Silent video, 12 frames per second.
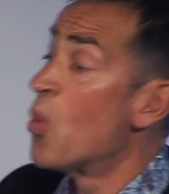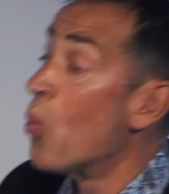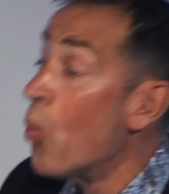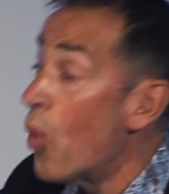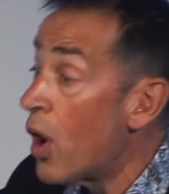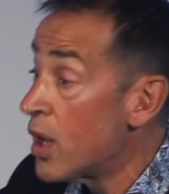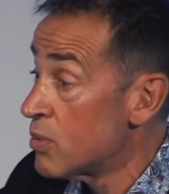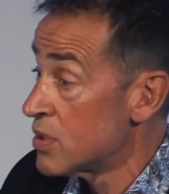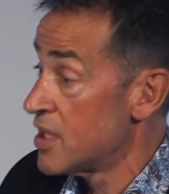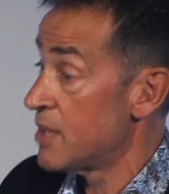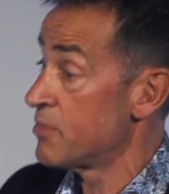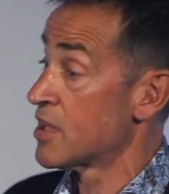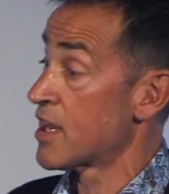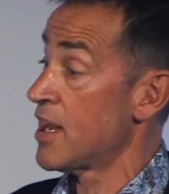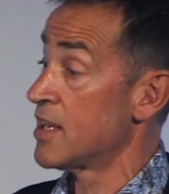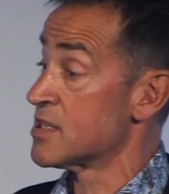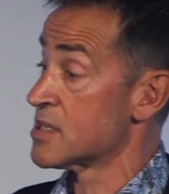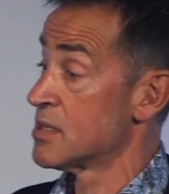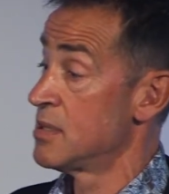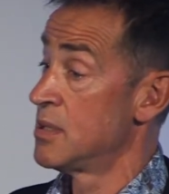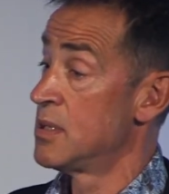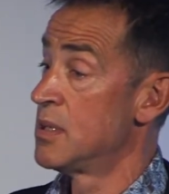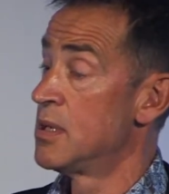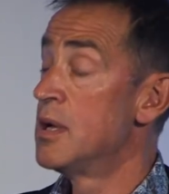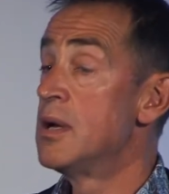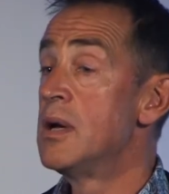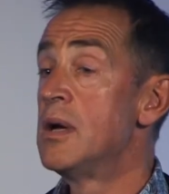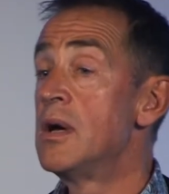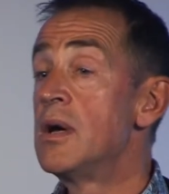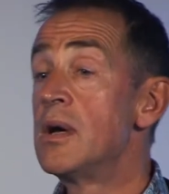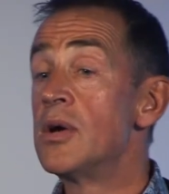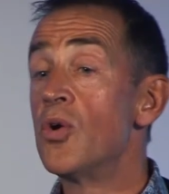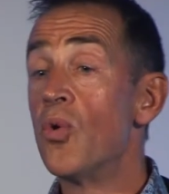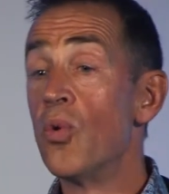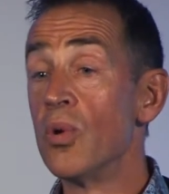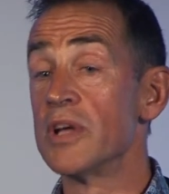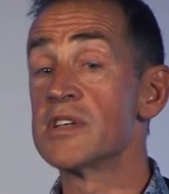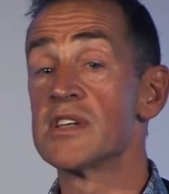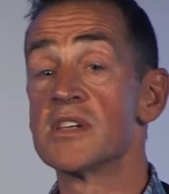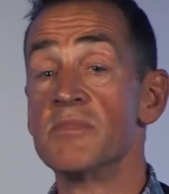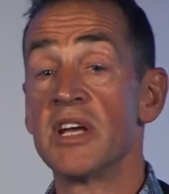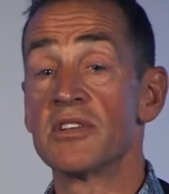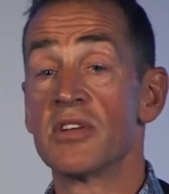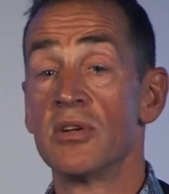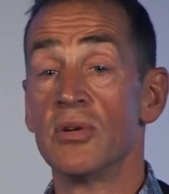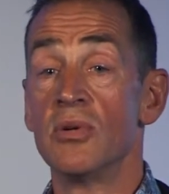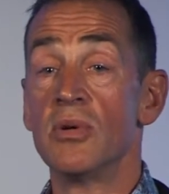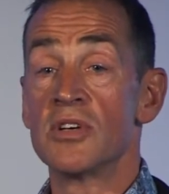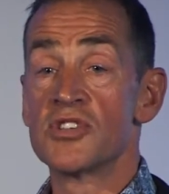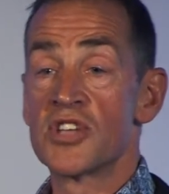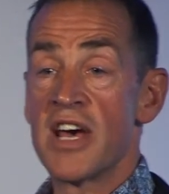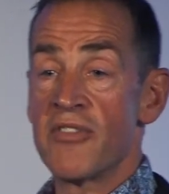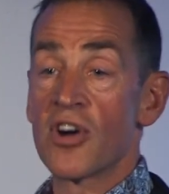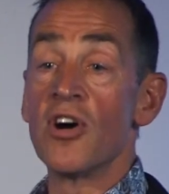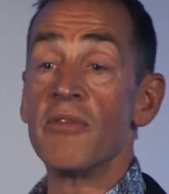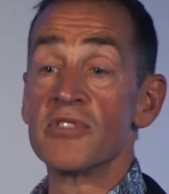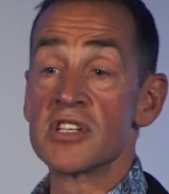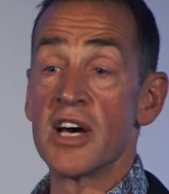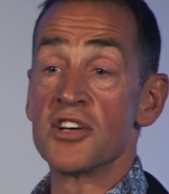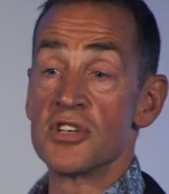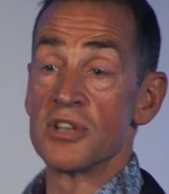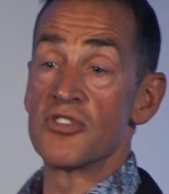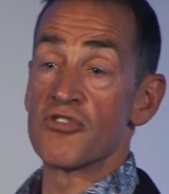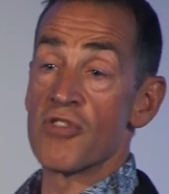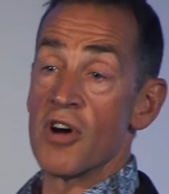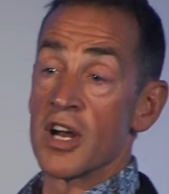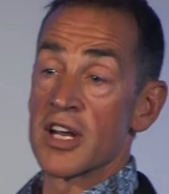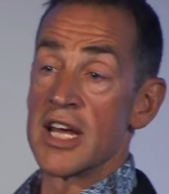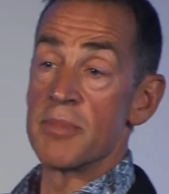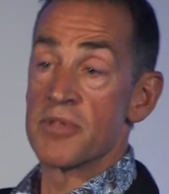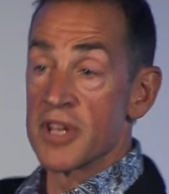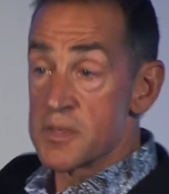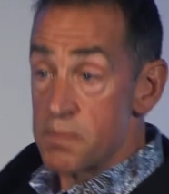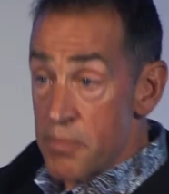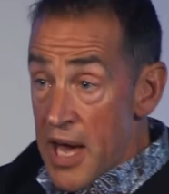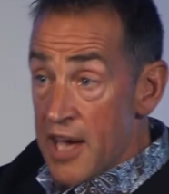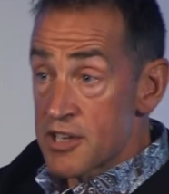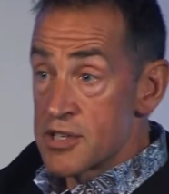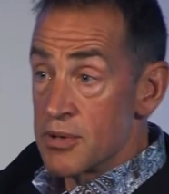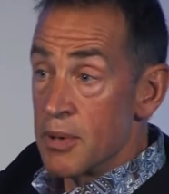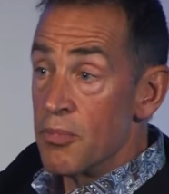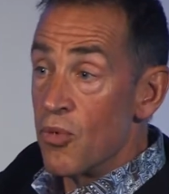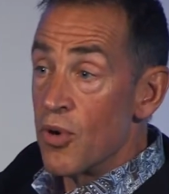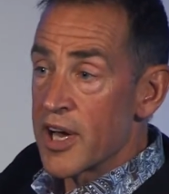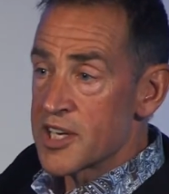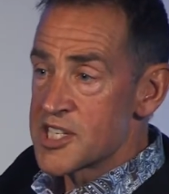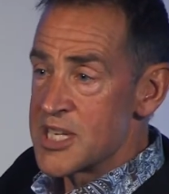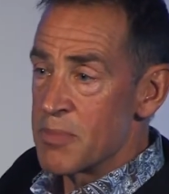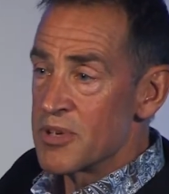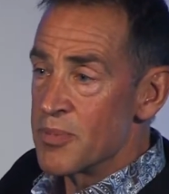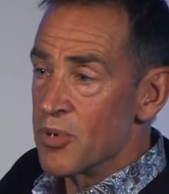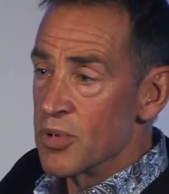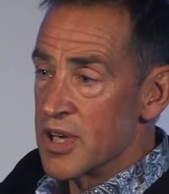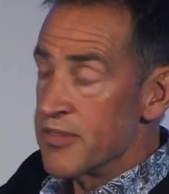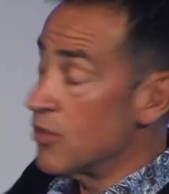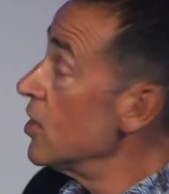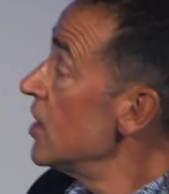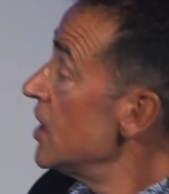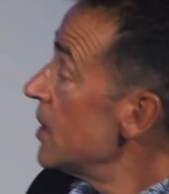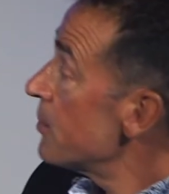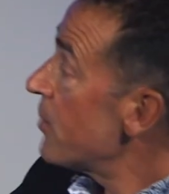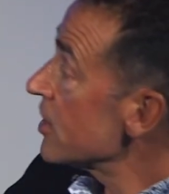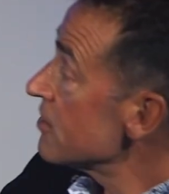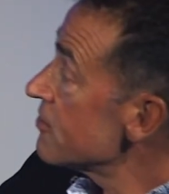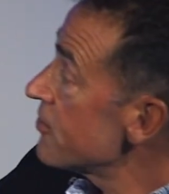why would that be the case? All this is meant to do is to have a conversation to try and keep things back to a more acceptable level. But in